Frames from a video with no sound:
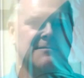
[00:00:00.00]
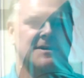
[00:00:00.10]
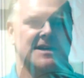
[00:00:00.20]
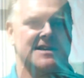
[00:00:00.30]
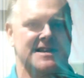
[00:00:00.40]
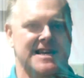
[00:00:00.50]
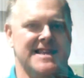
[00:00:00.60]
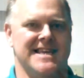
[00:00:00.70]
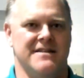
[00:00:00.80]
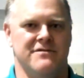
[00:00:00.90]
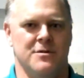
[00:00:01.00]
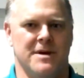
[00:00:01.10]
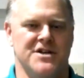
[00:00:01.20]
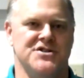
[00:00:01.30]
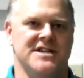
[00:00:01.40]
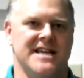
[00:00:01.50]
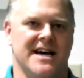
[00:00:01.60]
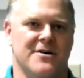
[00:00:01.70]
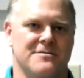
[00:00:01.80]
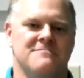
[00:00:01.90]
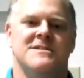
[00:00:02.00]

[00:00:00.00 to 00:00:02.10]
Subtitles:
and get the inflammation down